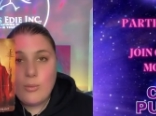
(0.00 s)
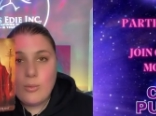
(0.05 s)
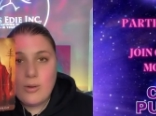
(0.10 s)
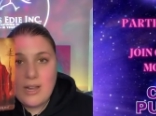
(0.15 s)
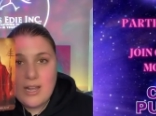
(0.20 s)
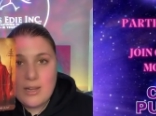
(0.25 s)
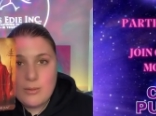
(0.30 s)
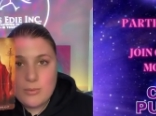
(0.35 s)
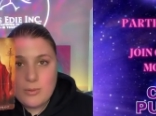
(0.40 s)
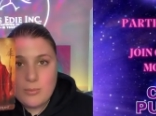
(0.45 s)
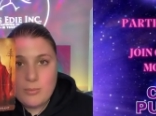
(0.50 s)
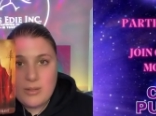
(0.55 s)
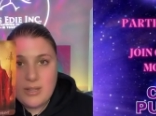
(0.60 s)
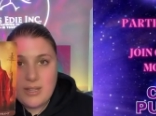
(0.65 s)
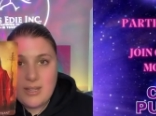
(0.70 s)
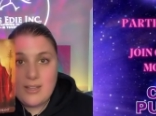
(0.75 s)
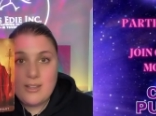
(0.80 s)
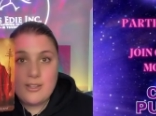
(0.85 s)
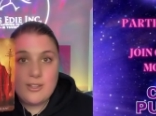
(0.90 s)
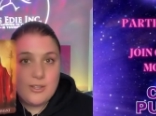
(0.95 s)
where I will
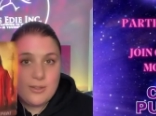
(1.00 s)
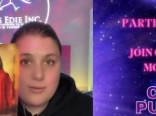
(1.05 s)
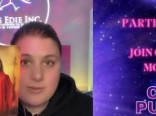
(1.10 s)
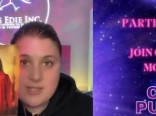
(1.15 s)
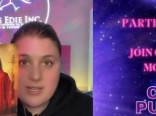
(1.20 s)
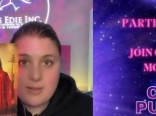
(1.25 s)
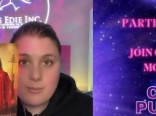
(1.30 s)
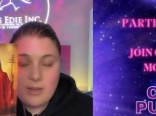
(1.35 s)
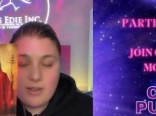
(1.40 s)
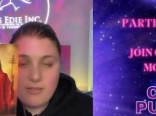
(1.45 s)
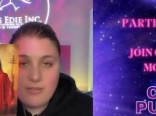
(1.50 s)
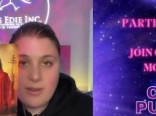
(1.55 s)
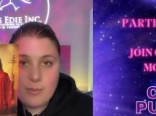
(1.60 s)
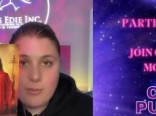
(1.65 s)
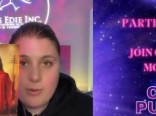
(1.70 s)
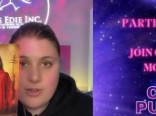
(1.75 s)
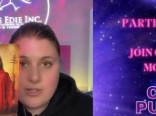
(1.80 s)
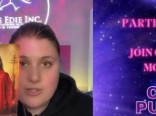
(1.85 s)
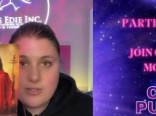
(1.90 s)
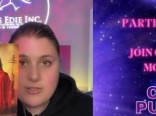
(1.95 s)
be using my
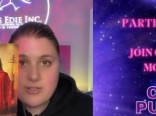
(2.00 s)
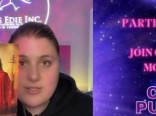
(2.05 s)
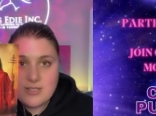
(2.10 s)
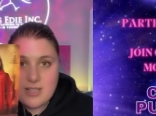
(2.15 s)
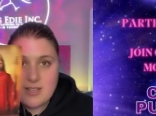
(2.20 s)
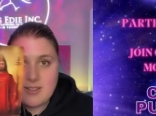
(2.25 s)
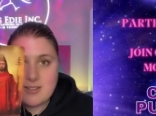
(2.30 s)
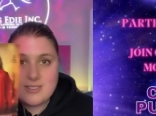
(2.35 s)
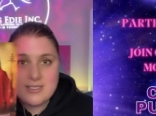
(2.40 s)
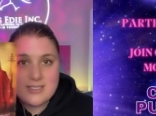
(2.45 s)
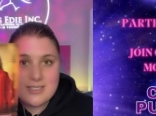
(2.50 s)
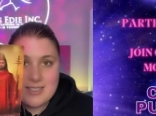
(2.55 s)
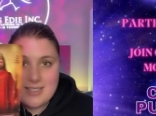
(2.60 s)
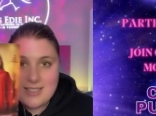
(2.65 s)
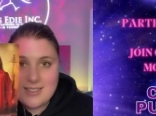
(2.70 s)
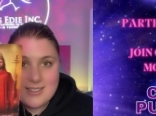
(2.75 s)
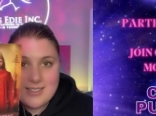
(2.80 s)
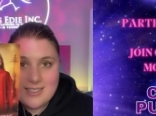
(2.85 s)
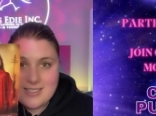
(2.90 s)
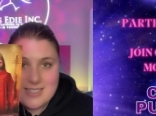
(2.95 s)
vibrational skills and
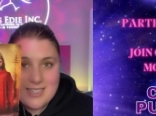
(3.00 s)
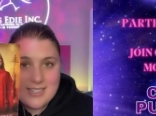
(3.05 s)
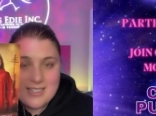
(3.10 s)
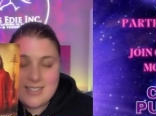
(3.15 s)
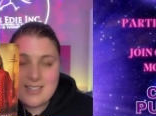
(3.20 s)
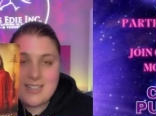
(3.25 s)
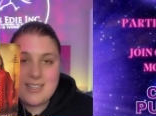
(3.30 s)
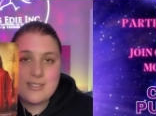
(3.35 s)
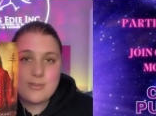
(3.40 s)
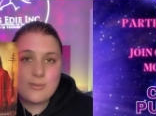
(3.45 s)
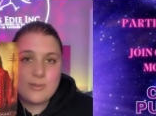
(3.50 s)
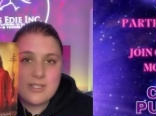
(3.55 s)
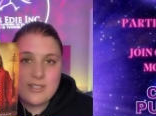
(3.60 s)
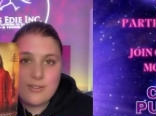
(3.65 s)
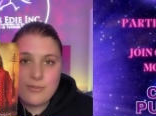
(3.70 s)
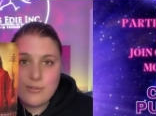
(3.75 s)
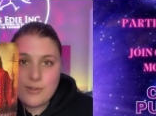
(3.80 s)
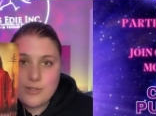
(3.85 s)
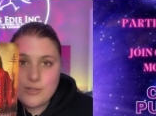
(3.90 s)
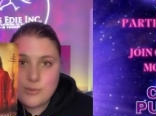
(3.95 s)
healing techniques with
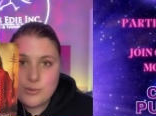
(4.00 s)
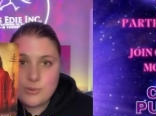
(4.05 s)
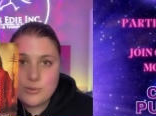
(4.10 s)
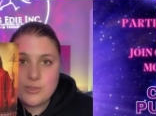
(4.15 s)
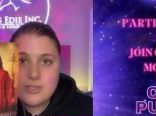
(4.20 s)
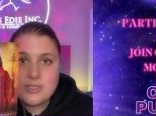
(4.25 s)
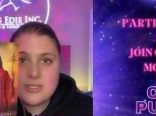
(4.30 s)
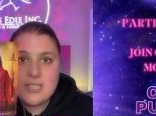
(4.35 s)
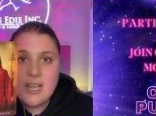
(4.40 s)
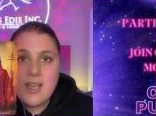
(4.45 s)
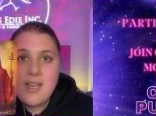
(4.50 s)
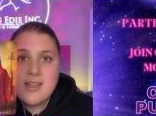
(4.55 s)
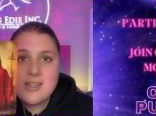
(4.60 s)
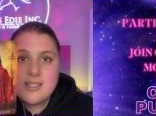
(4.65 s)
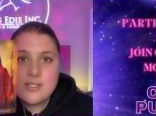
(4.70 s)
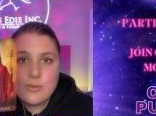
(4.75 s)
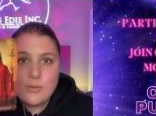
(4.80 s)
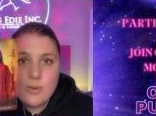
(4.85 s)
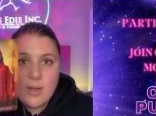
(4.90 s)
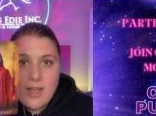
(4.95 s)
different tools
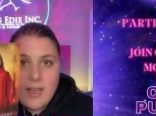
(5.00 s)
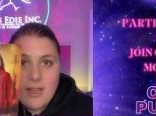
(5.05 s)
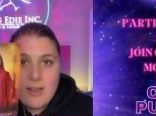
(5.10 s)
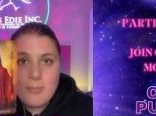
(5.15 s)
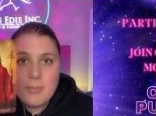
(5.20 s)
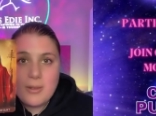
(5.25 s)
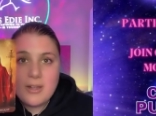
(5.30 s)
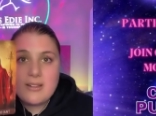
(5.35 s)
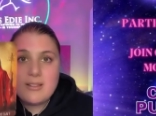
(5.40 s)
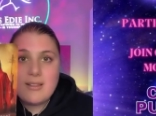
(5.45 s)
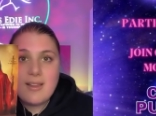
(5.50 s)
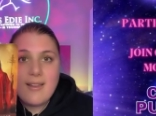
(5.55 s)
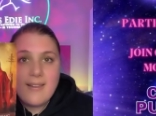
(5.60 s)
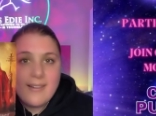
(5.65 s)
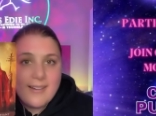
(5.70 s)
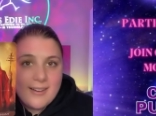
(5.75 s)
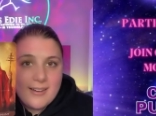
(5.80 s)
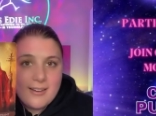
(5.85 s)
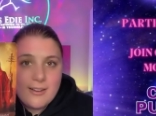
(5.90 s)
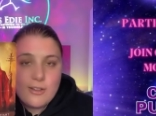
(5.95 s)
to help
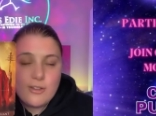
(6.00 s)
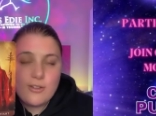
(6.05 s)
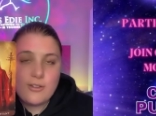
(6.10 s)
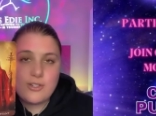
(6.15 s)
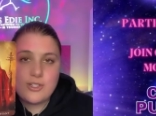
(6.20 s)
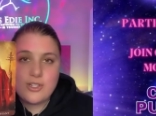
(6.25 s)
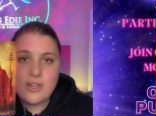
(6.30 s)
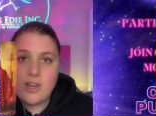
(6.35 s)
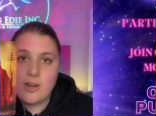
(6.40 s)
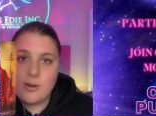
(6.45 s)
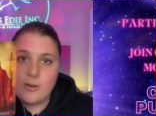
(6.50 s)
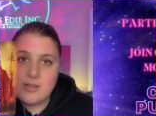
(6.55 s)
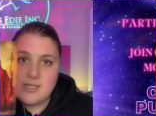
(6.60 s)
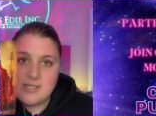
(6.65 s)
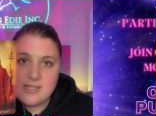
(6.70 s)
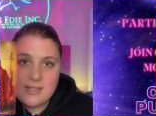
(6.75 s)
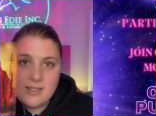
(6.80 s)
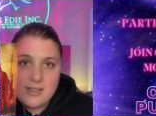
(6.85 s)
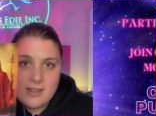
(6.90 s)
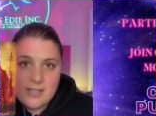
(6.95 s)
align your
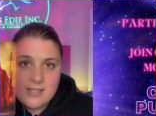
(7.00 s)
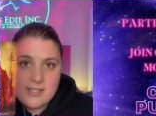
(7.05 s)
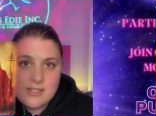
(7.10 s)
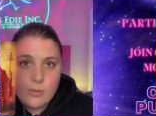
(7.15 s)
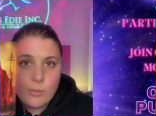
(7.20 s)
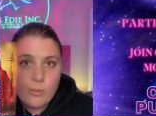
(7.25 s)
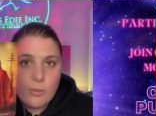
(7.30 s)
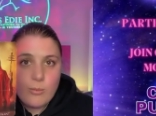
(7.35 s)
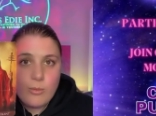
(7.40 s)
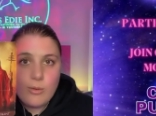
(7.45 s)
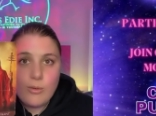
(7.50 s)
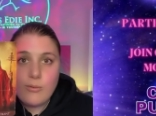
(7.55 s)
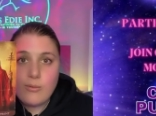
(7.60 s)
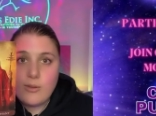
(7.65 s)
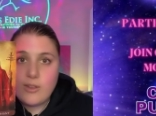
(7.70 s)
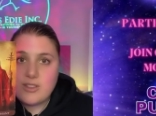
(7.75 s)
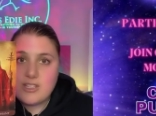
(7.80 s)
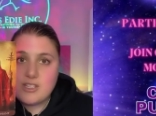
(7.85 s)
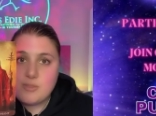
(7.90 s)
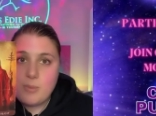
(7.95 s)
chakras and cleanse and remove
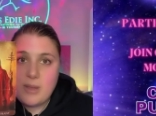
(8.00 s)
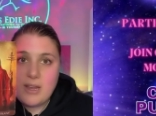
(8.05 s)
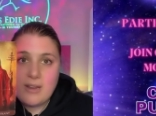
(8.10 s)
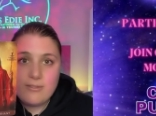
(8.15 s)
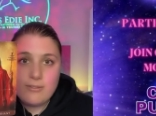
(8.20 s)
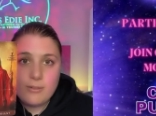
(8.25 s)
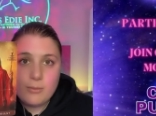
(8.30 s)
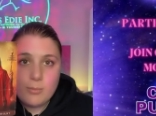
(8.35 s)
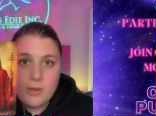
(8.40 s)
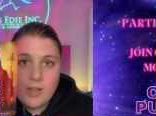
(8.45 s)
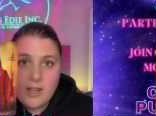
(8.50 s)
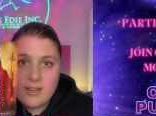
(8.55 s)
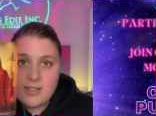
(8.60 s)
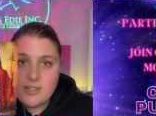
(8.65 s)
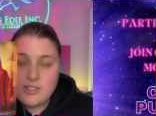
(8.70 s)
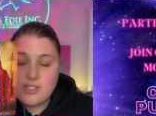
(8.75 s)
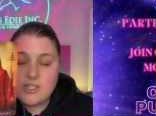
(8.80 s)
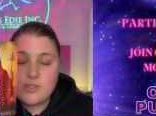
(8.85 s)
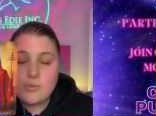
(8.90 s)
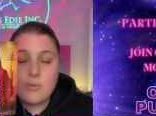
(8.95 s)
all these painful
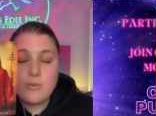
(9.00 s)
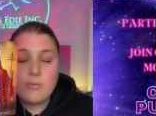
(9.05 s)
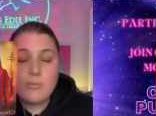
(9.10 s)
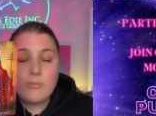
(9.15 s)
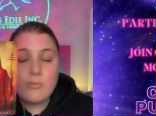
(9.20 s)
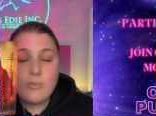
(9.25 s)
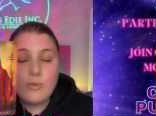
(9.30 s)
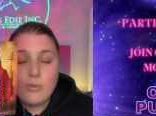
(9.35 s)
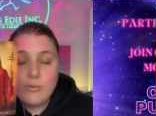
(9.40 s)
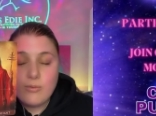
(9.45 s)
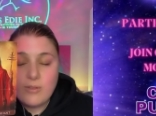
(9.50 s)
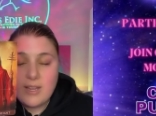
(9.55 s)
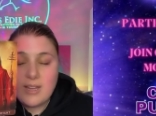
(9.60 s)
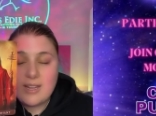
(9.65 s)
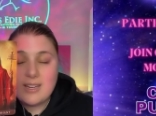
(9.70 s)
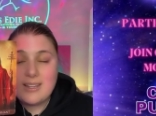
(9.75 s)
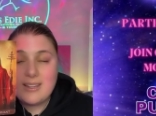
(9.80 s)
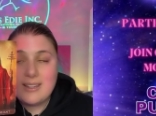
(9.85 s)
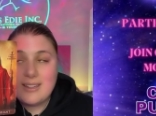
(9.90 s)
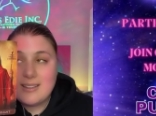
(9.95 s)
blockages is removing
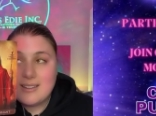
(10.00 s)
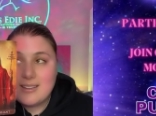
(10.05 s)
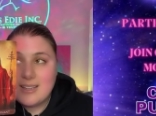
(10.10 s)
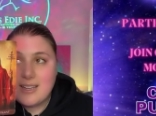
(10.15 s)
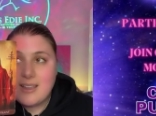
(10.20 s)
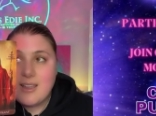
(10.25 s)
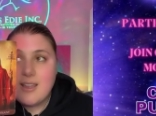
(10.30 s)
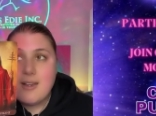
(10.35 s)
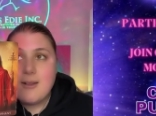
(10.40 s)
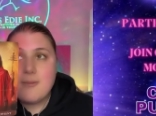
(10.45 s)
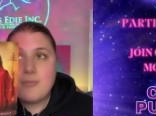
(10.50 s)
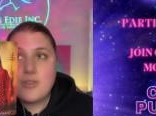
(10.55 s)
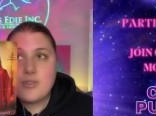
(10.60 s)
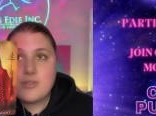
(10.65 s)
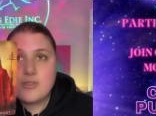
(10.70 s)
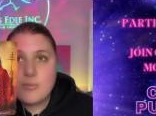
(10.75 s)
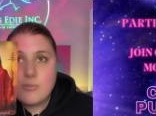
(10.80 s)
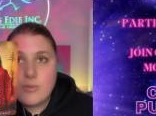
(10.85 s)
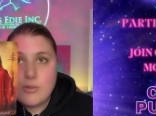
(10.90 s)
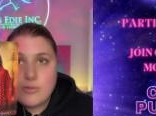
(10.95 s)
and healing
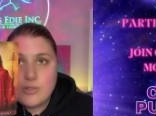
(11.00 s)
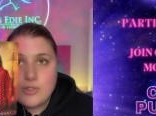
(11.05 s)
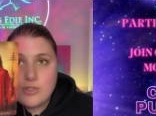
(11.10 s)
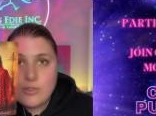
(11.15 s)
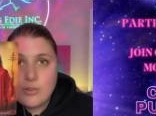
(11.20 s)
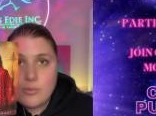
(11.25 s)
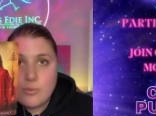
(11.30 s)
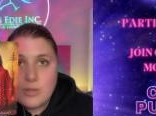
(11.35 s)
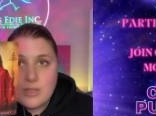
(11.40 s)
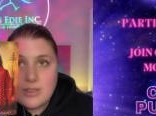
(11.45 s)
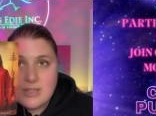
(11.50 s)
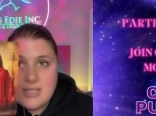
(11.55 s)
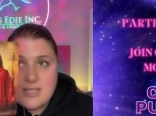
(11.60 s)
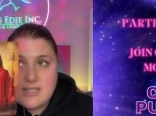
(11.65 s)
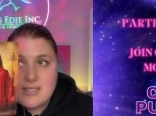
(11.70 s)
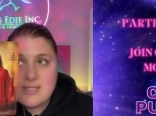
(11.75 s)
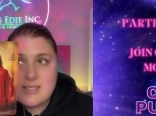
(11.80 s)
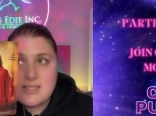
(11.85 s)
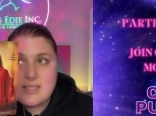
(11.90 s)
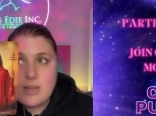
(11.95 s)
those emotional
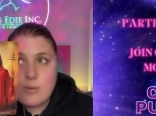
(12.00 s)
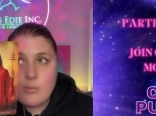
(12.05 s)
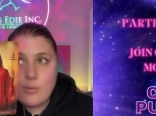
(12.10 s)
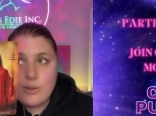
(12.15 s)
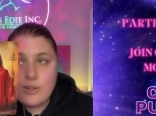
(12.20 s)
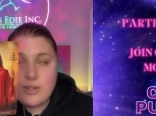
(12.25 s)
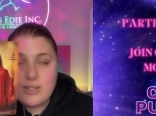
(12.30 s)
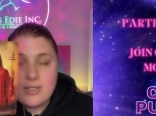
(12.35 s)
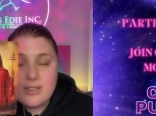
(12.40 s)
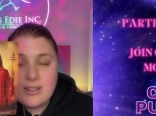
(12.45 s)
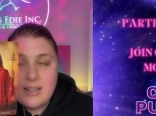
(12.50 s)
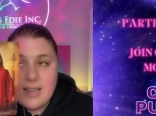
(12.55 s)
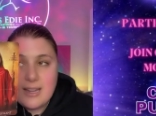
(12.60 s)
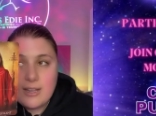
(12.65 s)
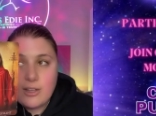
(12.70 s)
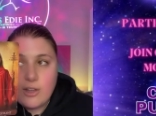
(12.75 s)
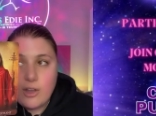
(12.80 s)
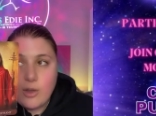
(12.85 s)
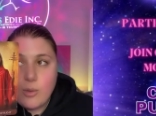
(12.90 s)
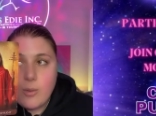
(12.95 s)
releases that we're going to
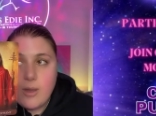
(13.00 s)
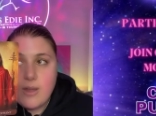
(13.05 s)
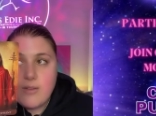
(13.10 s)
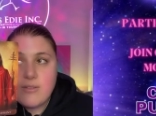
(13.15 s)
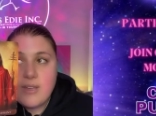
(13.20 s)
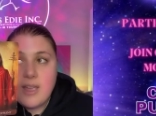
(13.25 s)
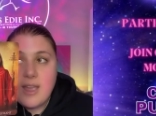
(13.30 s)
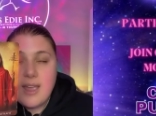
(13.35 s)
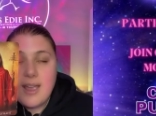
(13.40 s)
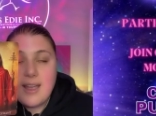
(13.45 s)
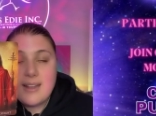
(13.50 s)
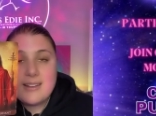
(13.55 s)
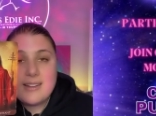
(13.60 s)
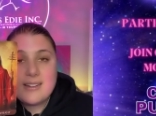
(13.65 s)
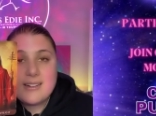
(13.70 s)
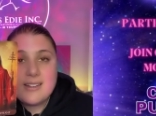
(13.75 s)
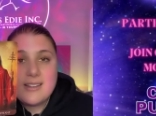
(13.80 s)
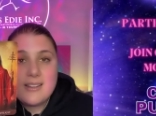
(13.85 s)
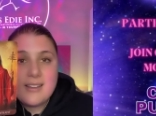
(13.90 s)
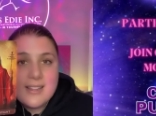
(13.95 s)
let go of, and
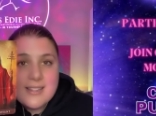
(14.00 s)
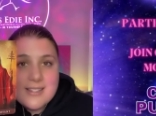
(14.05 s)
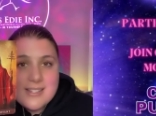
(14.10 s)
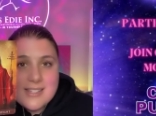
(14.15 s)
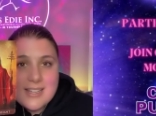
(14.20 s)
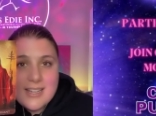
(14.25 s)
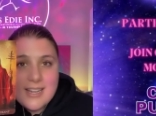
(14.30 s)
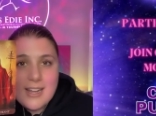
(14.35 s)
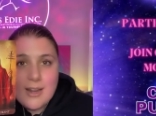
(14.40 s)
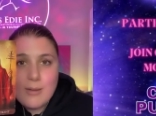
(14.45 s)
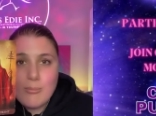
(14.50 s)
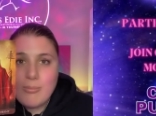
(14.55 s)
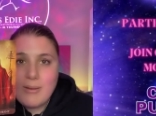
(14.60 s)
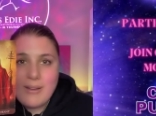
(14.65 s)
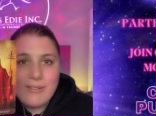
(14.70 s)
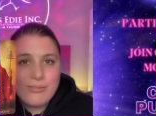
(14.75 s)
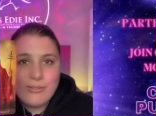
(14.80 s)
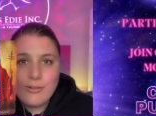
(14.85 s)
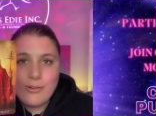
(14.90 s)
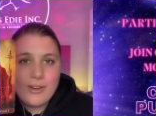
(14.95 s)
then cleansing and
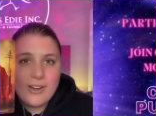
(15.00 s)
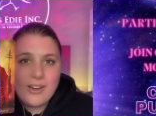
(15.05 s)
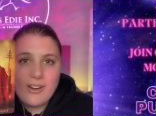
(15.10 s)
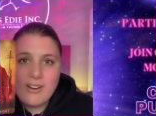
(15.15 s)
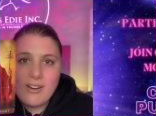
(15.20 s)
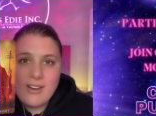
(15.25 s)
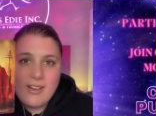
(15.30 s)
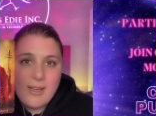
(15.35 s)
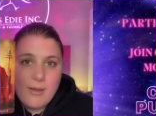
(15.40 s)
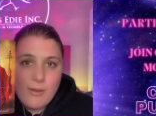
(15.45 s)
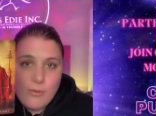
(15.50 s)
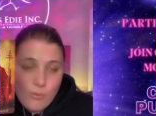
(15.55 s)
buffering our,